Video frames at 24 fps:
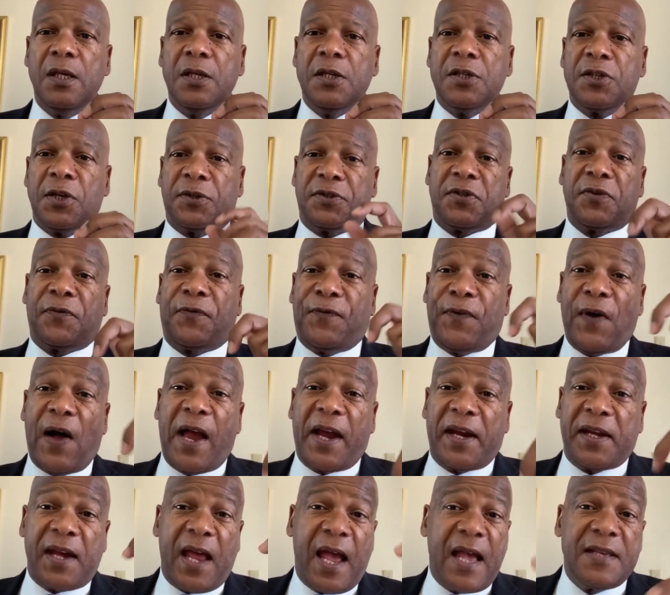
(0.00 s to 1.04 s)
So to
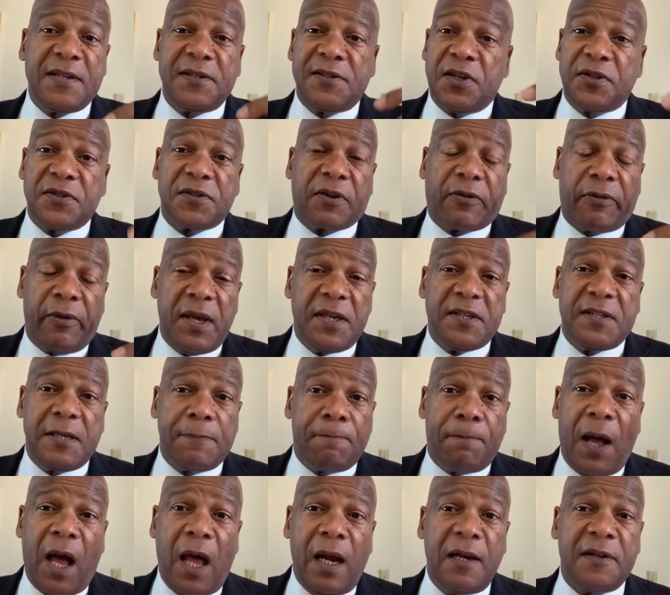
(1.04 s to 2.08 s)
finance those crazy
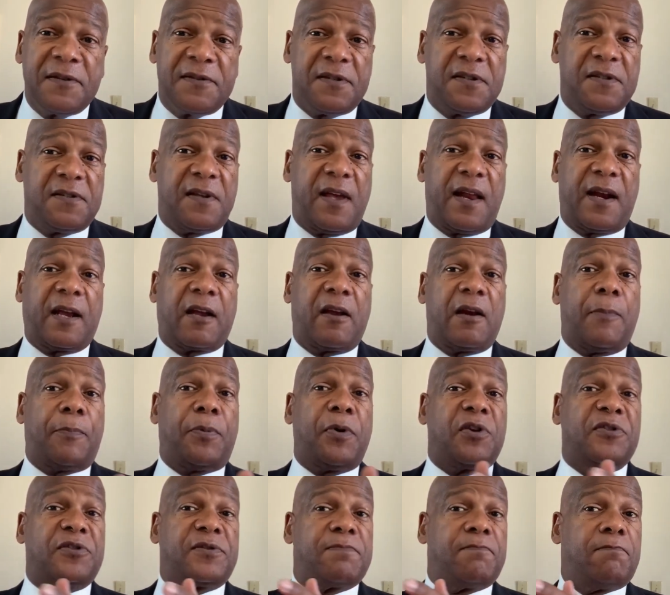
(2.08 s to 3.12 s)
policies that are going to
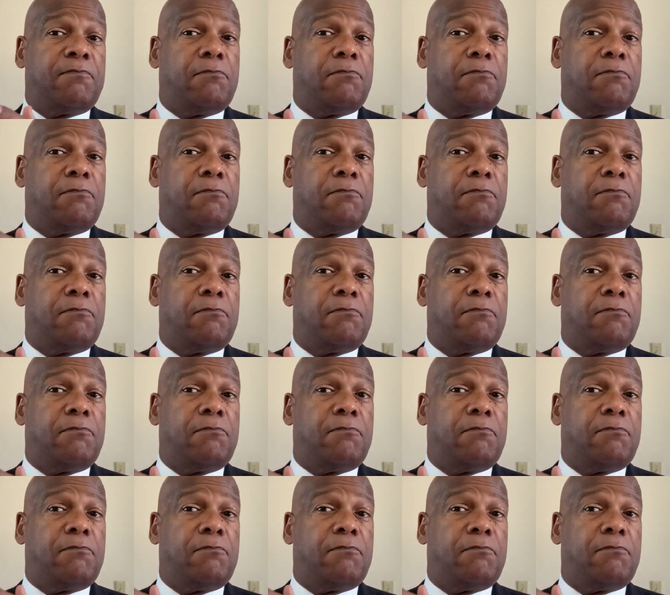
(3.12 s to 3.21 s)
put us